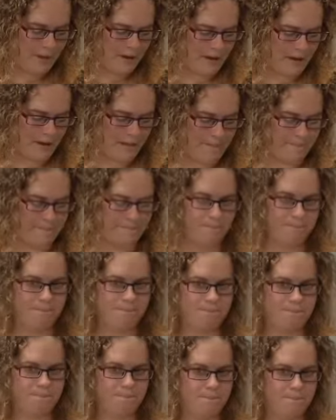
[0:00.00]
I
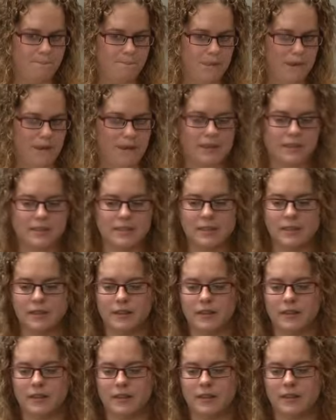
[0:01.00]
guess the
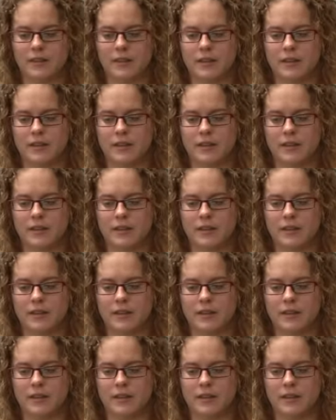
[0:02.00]
other